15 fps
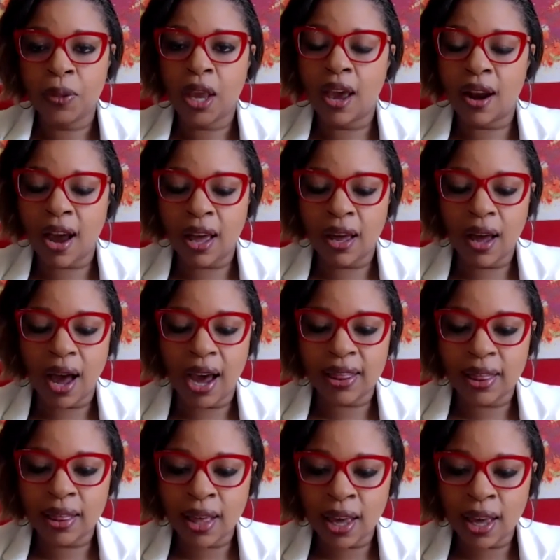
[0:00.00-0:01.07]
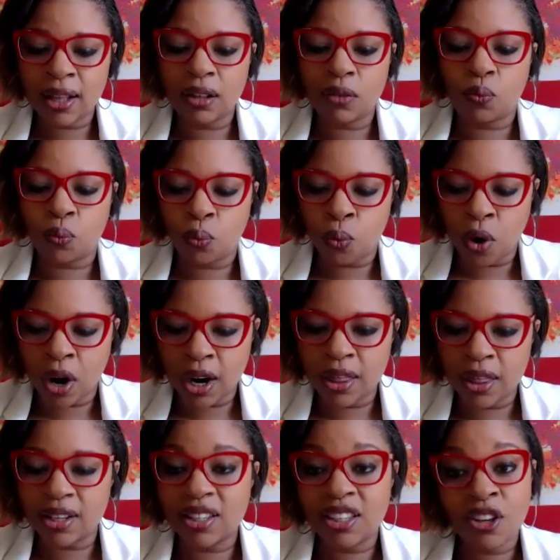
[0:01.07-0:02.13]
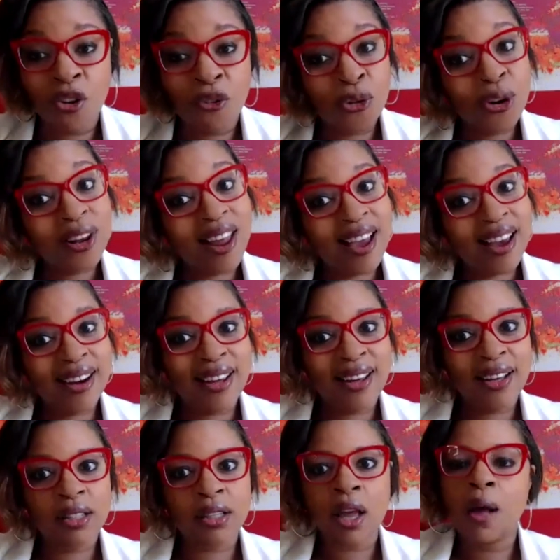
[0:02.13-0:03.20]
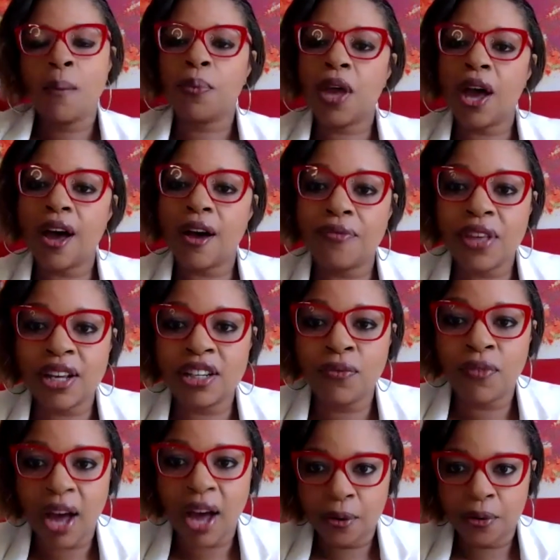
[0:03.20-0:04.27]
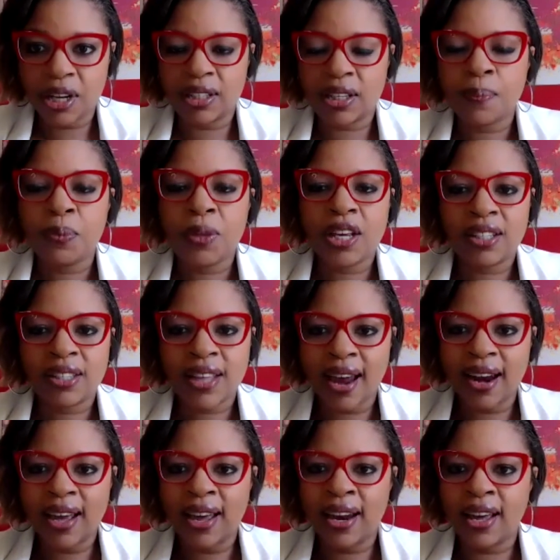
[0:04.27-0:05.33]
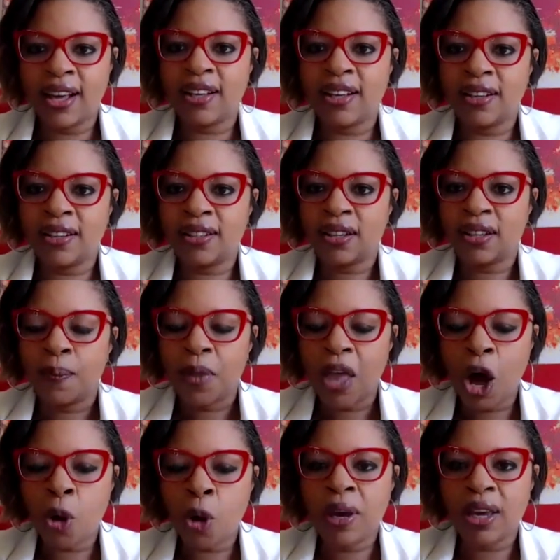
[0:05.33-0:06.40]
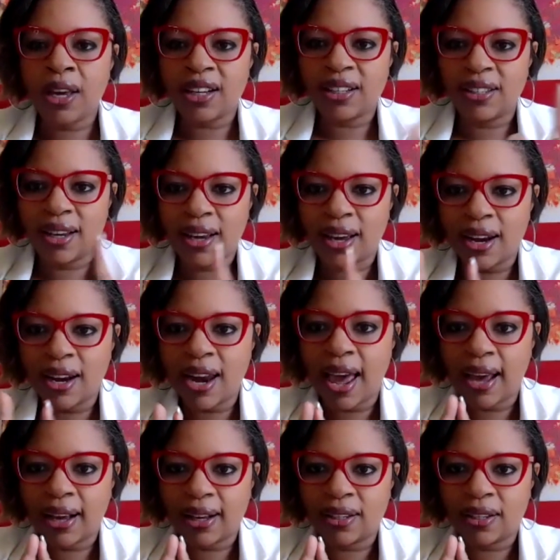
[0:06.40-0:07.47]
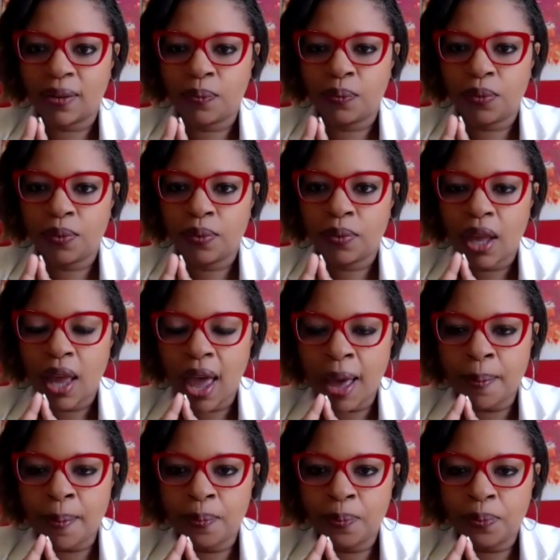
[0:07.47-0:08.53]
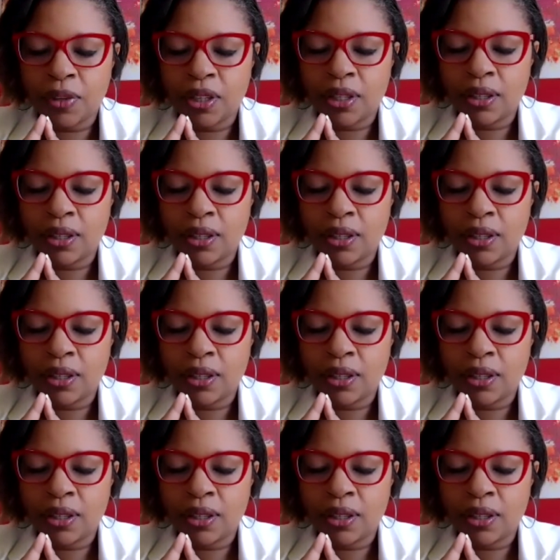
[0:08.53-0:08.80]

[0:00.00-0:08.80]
And I think one of the silver linings of this virus is that it is helping us to connect and